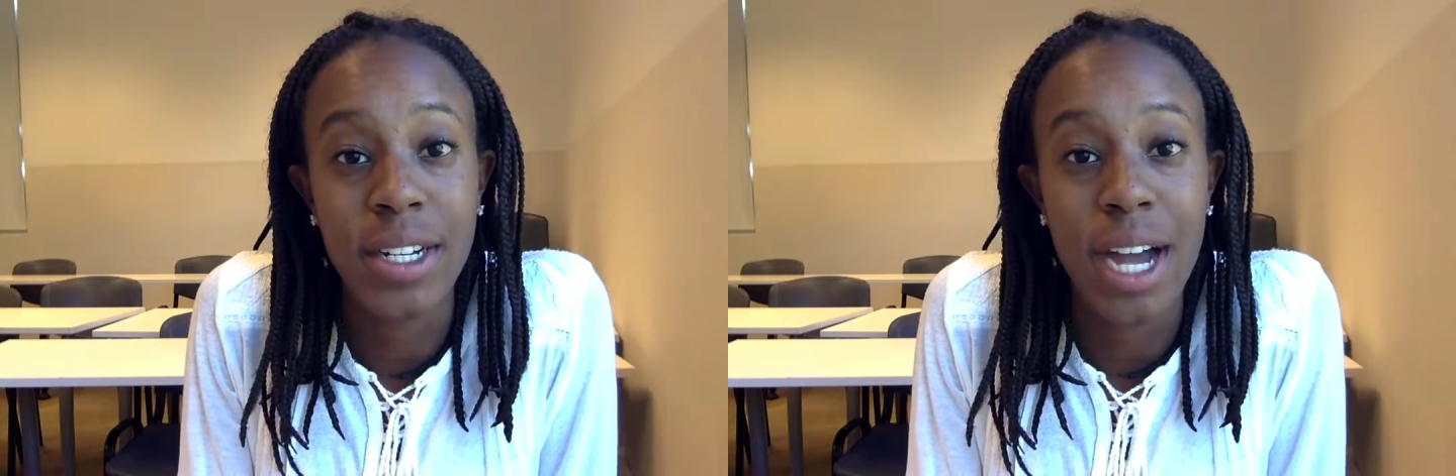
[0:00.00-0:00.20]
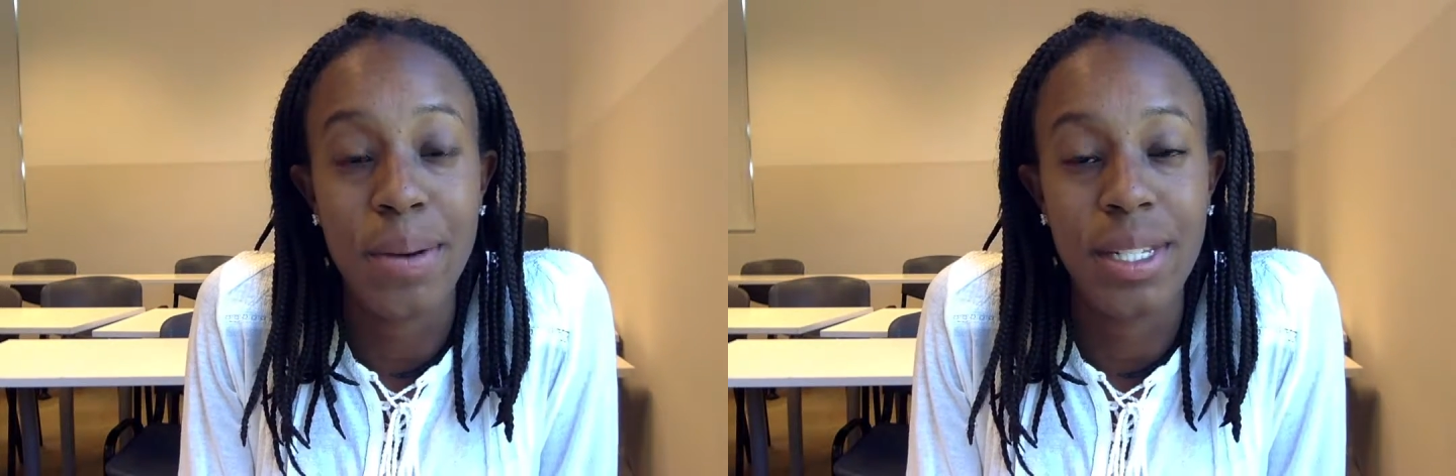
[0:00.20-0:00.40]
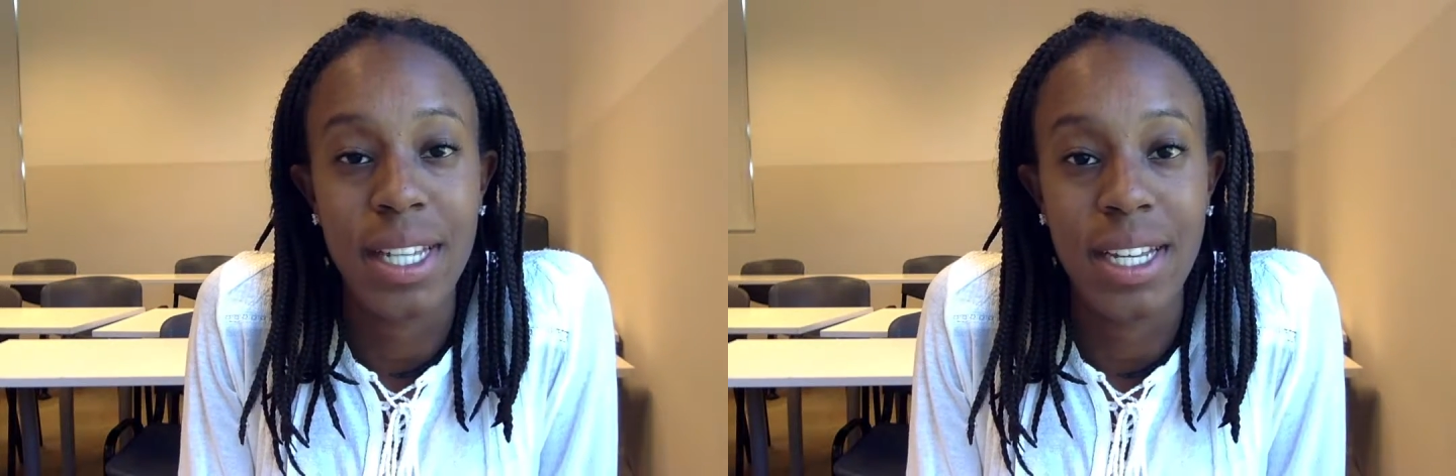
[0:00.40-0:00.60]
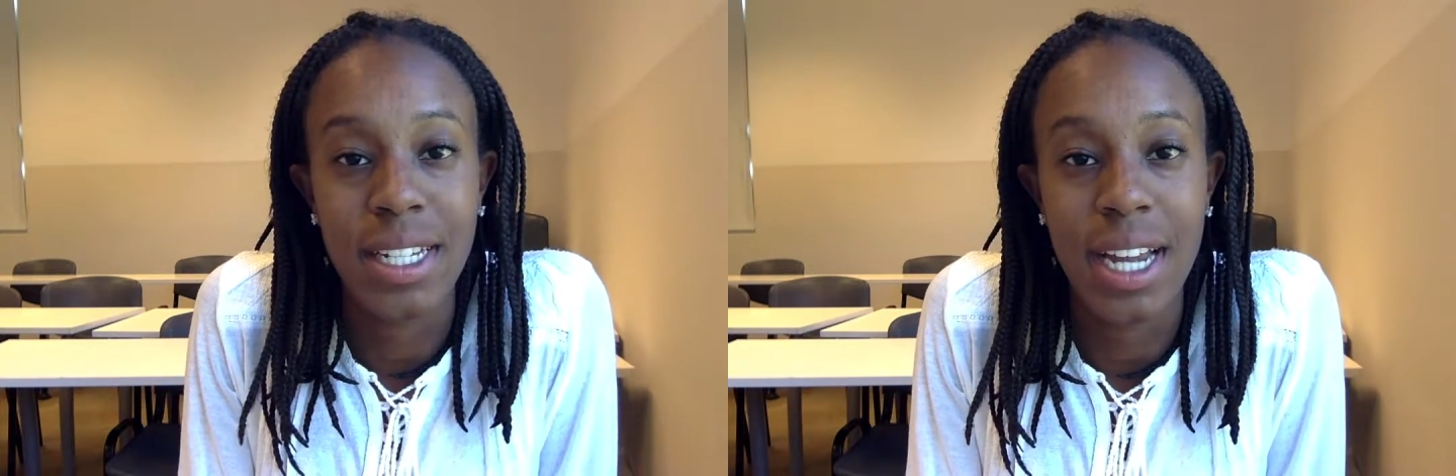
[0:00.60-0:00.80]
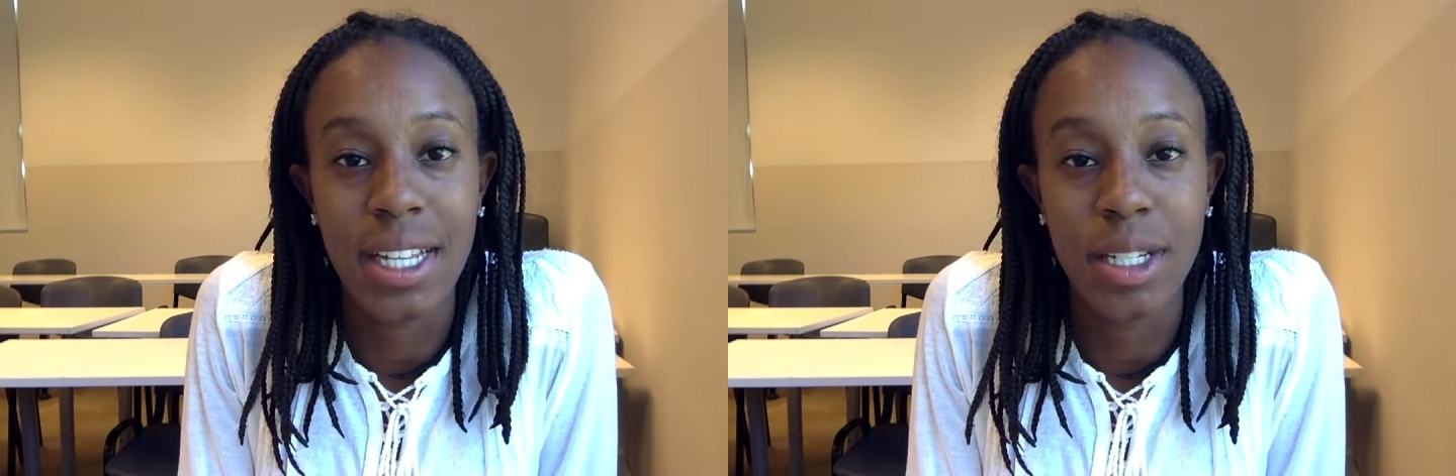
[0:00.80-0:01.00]
I was
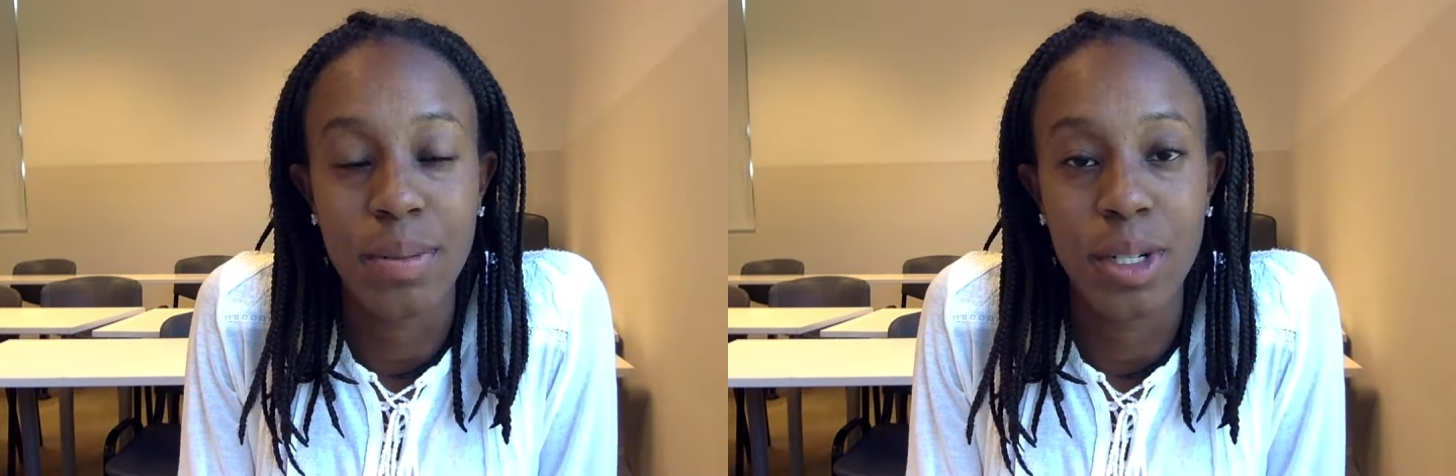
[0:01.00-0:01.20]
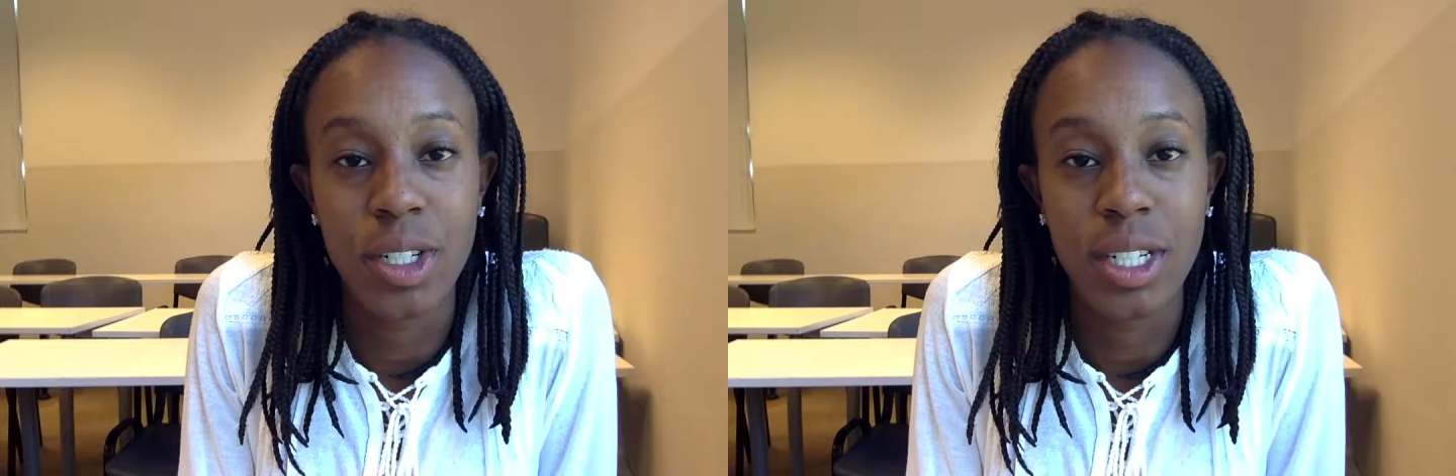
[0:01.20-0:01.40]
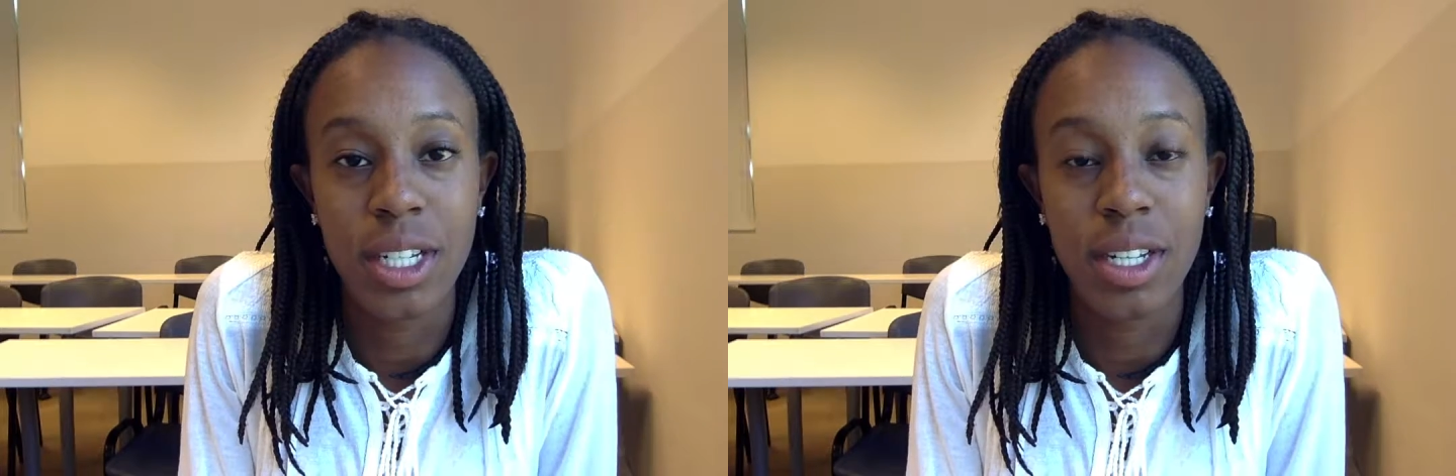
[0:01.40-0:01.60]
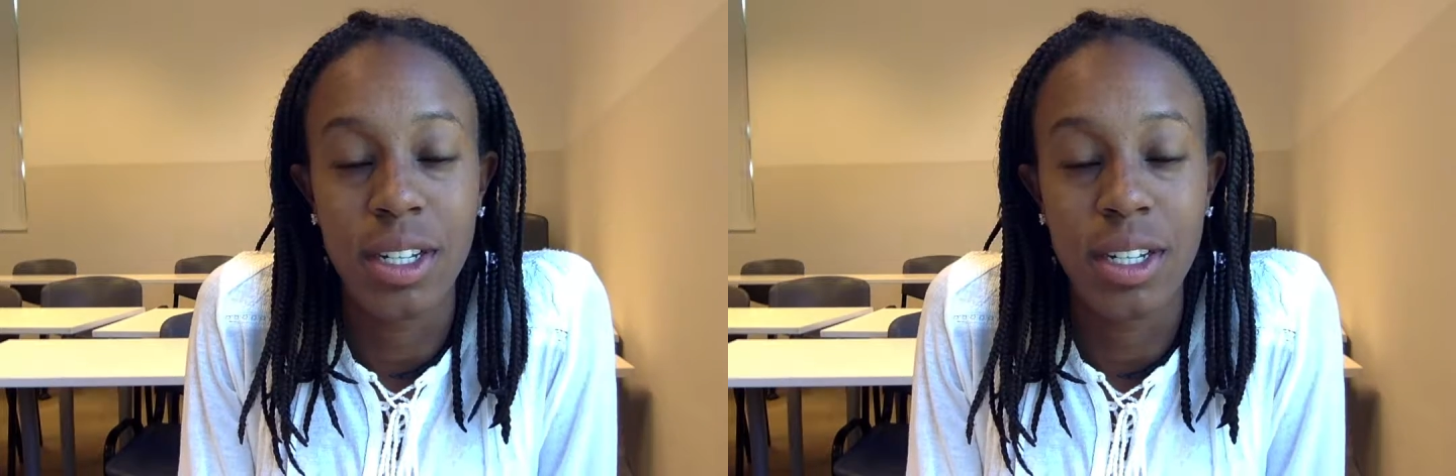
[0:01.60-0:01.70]
selected as an emerging